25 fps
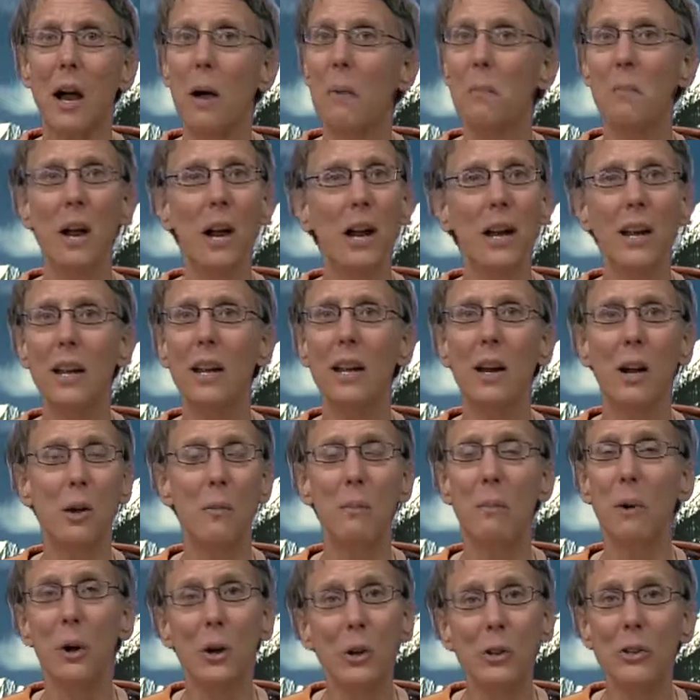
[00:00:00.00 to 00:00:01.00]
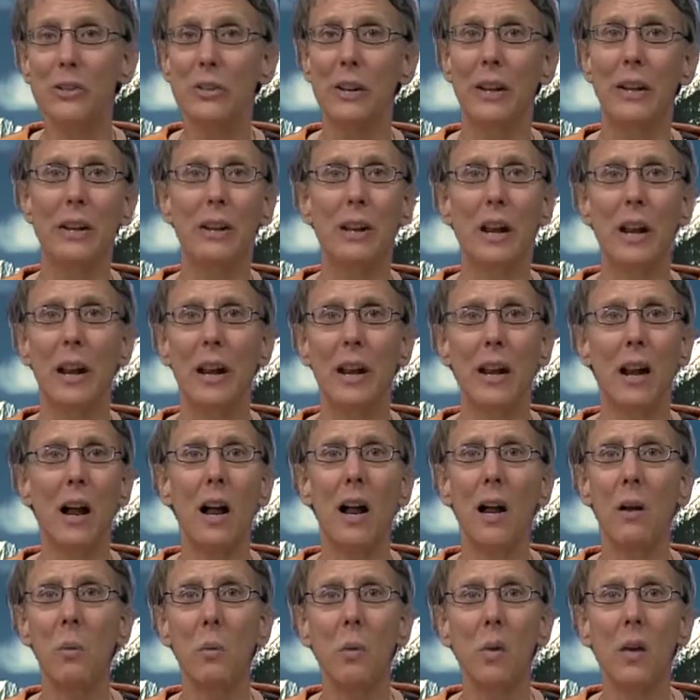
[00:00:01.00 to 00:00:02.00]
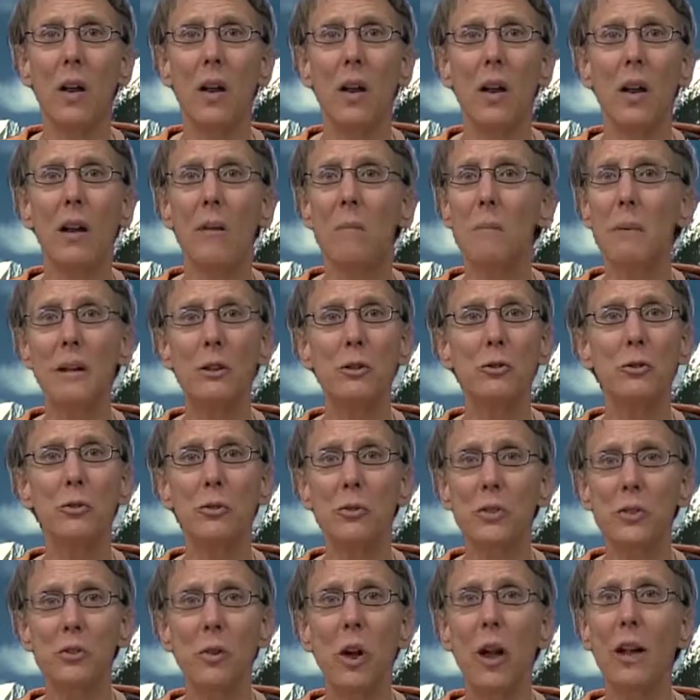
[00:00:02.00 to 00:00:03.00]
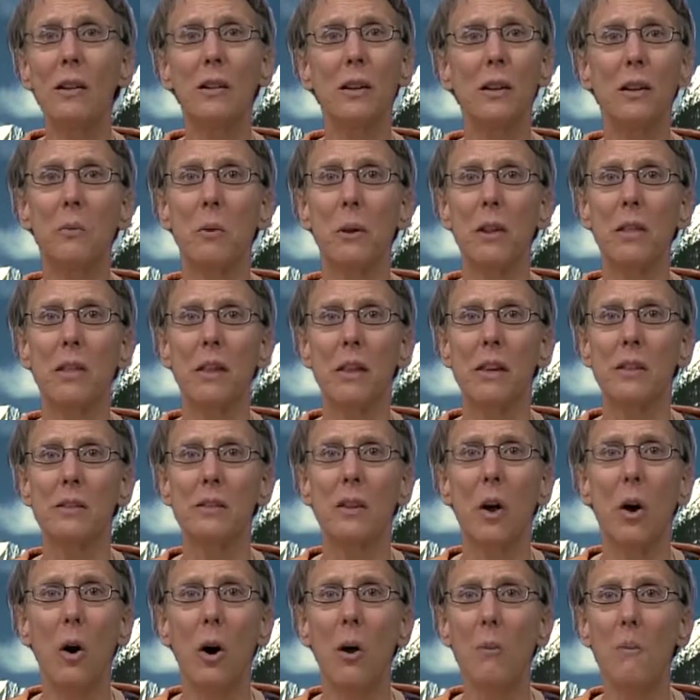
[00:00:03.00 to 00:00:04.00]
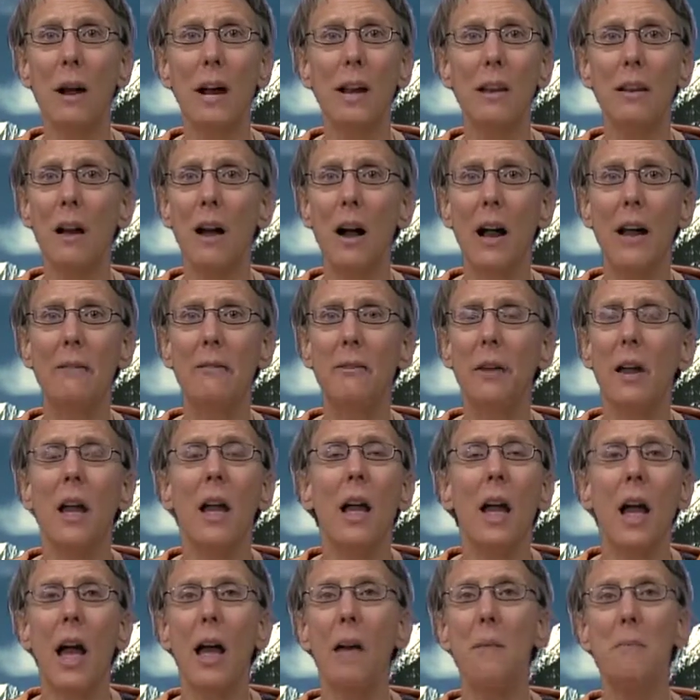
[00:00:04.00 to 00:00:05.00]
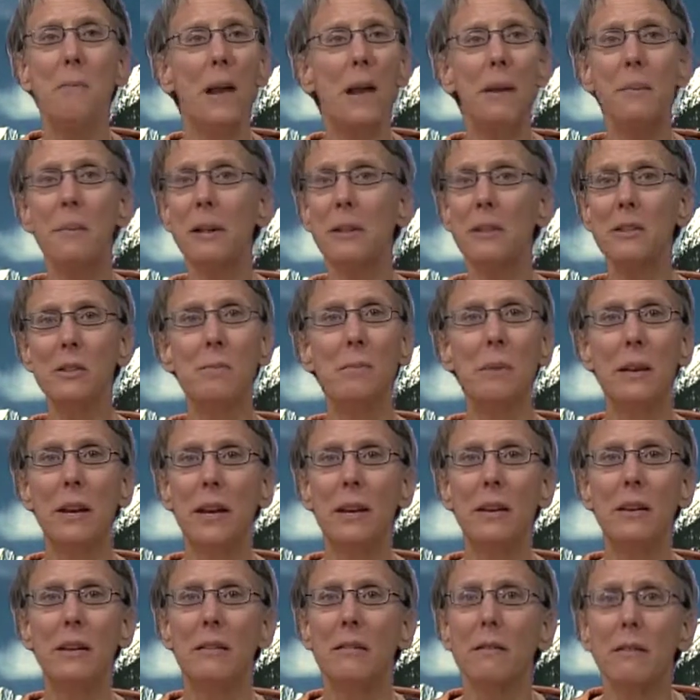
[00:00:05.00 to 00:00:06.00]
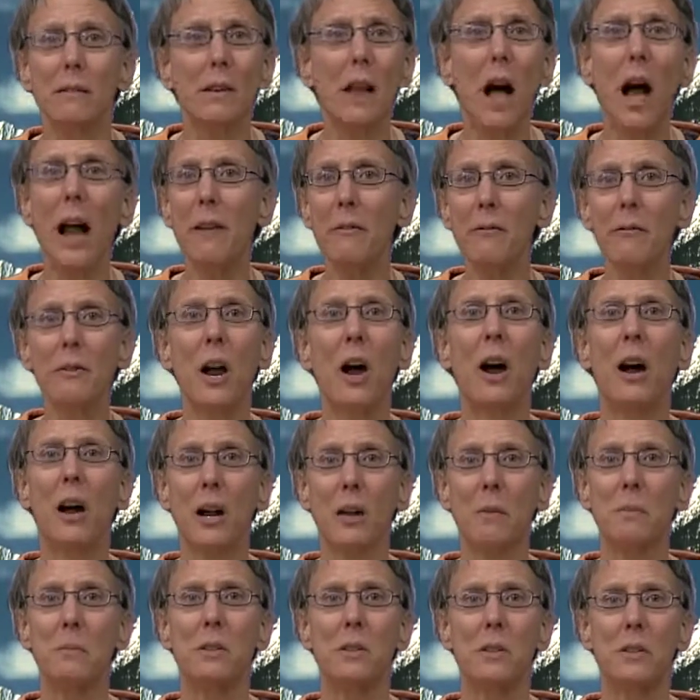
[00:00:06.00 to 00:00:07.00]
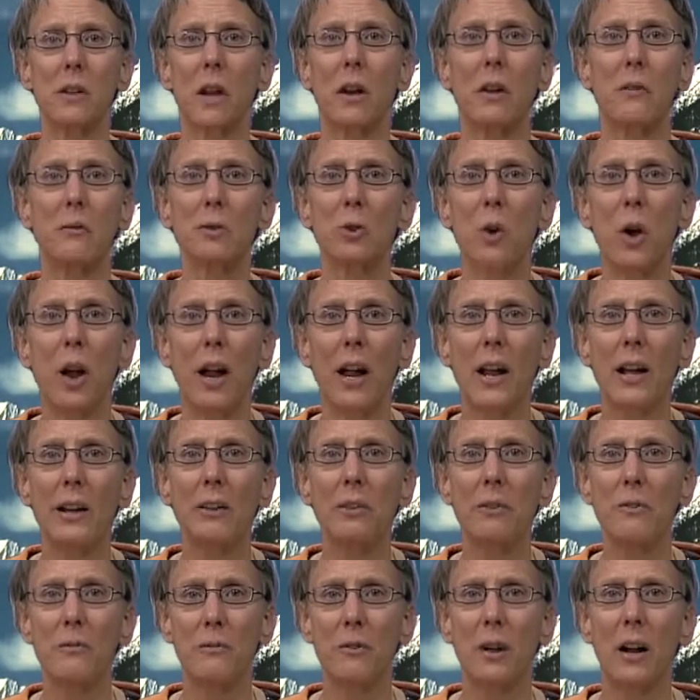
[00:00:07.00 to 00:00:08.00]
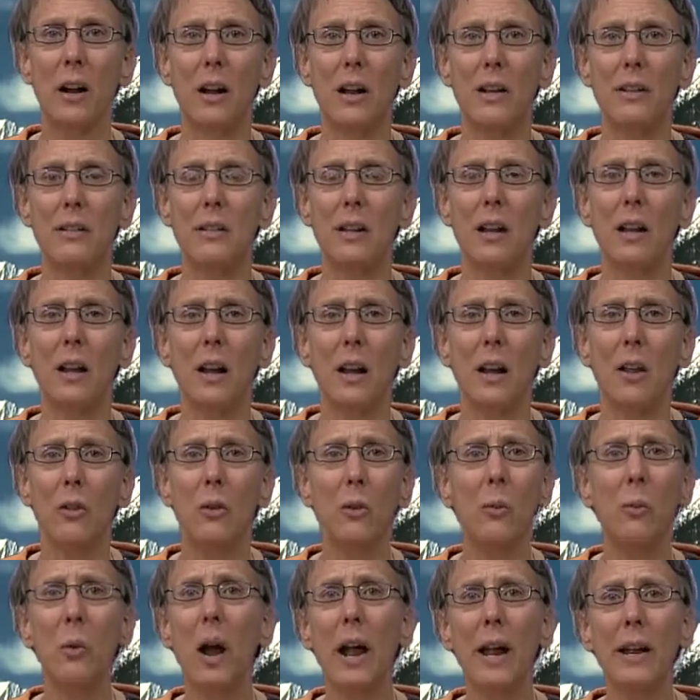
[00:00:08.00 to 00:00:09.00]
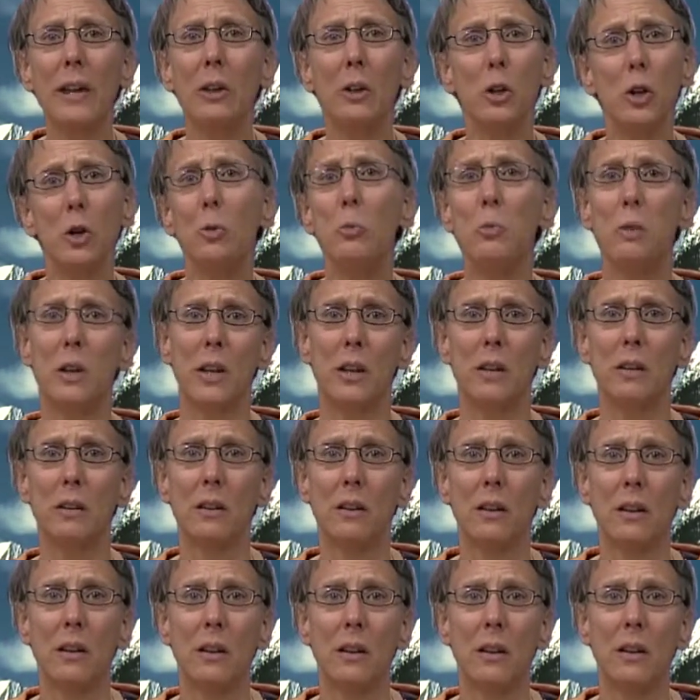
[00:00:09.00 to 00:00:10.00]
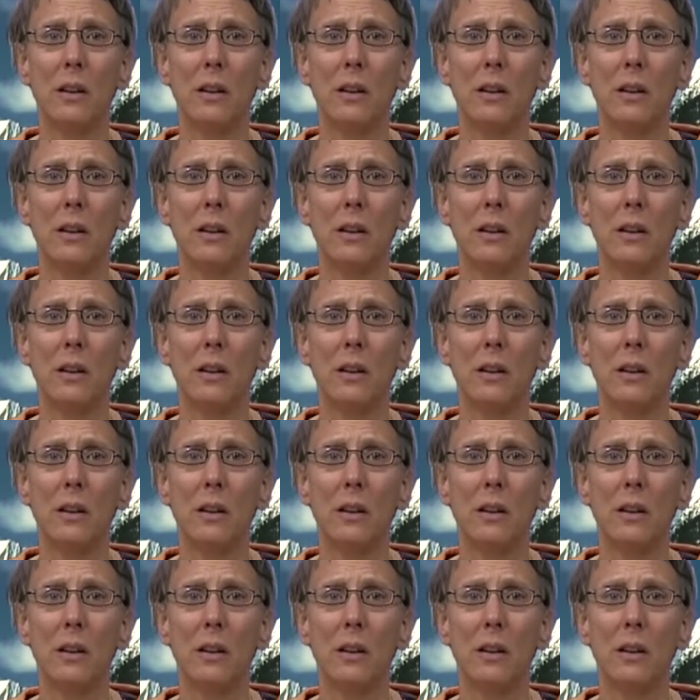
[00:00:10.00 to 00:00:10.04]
not a young person, and I've been struggling with this all my life. And maybe it's been lifetimes of trying to find the right union